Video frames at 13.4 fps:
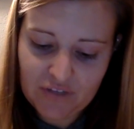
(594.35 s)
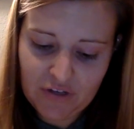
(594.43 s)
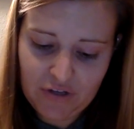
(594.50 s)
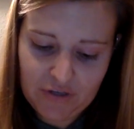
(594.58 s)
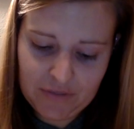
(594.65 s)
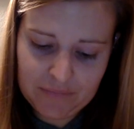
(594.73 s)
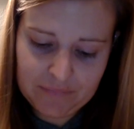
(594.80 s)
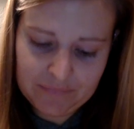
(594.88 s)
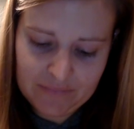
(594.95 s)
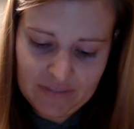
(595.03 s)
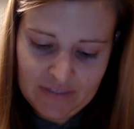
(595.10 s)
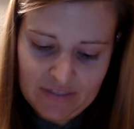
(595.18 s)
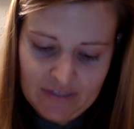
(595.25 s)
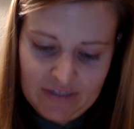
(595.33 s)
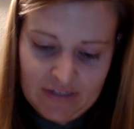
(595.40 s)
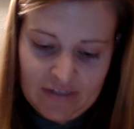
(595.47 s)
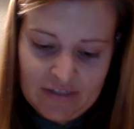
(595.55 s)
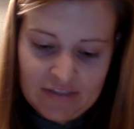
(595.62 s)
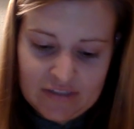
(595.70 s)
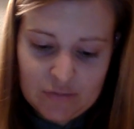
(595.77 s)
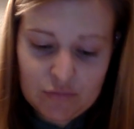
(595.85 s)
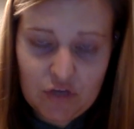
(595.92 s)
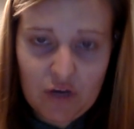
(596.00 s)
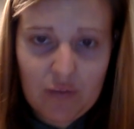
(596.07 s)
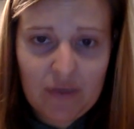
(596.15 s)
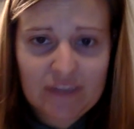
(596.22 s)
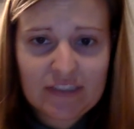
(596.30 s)
Some
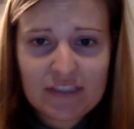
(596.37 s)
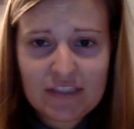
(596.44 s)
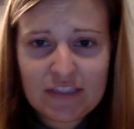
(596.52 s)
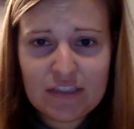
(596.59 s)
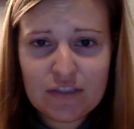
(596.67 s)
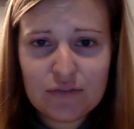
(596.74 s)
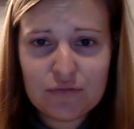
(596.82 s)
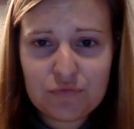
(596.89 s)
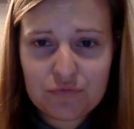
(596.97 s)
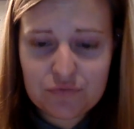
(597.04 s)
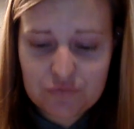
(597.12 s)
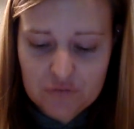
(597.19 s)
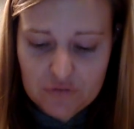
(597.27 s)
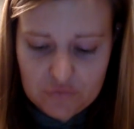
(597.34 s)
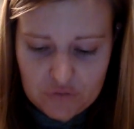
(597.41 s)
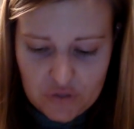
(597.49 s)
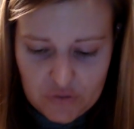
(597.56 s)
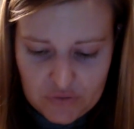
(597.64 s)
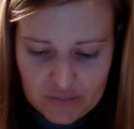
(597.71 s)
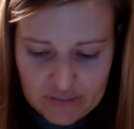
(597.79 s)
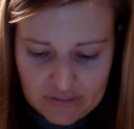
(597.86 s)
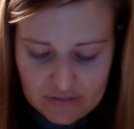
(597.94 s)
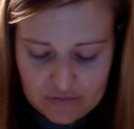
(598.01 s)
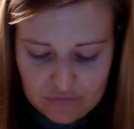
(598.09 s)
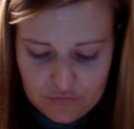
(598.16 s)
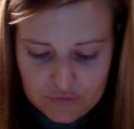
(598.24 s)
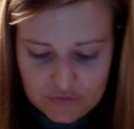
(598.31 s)
drawbacks, I think, of of coding
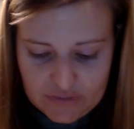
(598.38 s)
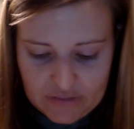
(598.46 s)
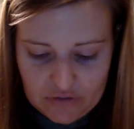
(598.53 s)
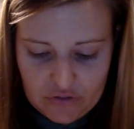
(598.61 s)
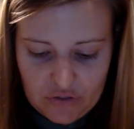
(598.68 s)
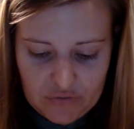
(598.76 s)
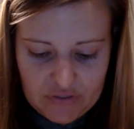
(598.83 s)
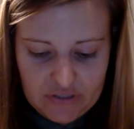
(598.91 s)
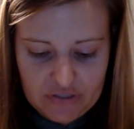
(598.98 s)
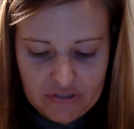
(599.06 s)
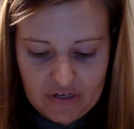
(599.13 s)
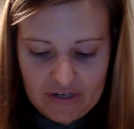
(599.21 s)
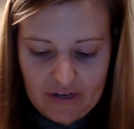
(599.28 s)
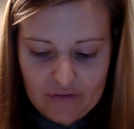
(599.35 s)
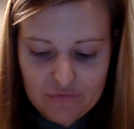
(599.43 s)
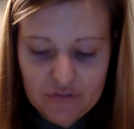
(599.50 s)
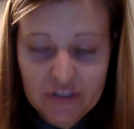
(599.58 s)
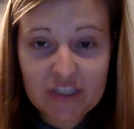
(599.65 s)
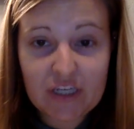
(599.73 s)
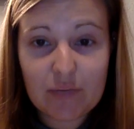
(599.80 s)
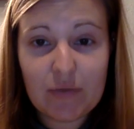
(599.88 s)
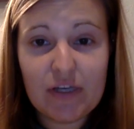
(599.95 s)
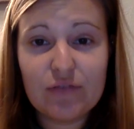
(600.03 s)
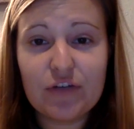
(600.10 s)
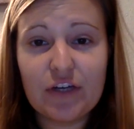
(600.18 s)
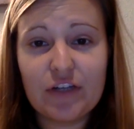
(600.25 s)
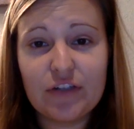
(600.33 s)
and first cycle coding, or I feel like I might
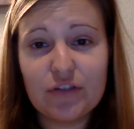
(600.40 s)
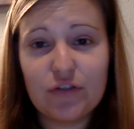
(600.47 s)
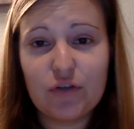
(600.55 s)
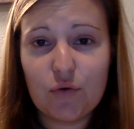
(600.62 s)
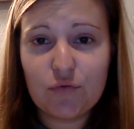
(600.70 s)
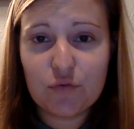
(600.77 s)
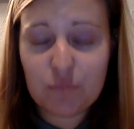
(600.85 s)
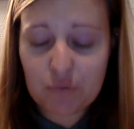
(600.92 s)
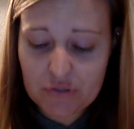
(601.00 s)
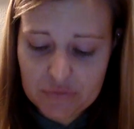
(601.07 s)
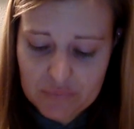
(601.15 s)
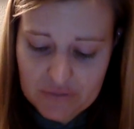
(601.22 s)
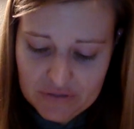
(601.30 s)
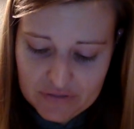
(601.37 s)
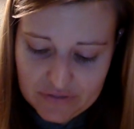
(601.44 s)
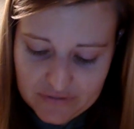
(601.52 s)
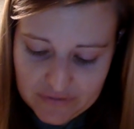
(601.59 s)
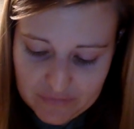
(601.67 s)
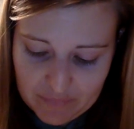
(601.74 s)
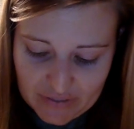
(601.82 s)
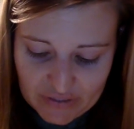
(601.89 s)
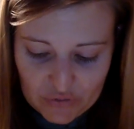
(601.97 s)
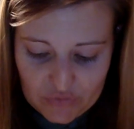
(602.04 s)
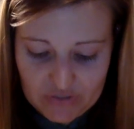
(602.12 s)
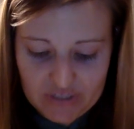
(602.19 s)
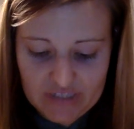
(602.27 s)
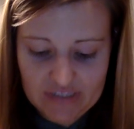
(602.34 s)
have gone a little overboard with my
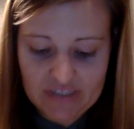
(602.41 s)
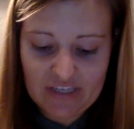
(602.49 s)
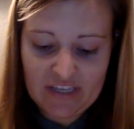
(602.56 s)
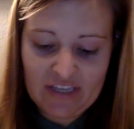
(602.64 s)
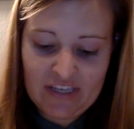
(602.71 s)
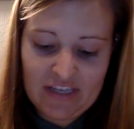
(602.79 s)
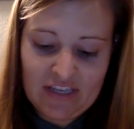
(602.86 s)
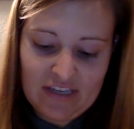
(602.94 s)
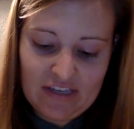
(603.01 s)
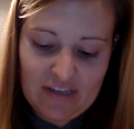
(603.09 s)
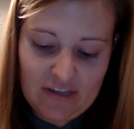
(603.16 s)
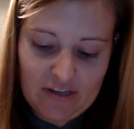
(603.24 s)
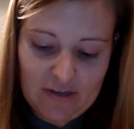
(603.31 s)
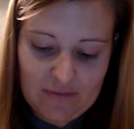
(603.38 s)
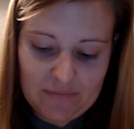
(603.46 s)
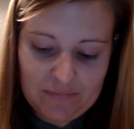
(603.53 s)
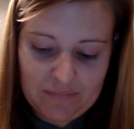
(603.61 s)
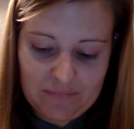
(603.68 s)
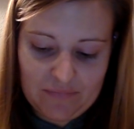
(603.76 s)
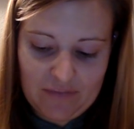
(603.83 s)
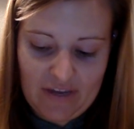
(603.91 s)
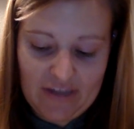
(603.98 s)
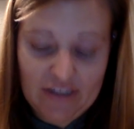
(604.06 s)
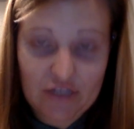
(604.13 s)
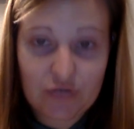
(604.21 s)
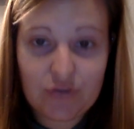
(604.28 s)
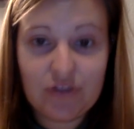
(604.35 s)
coding. I
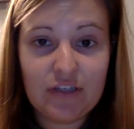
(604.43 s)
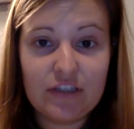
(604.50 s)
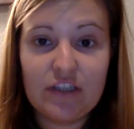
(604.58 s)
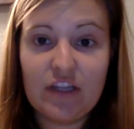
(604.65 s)
coded a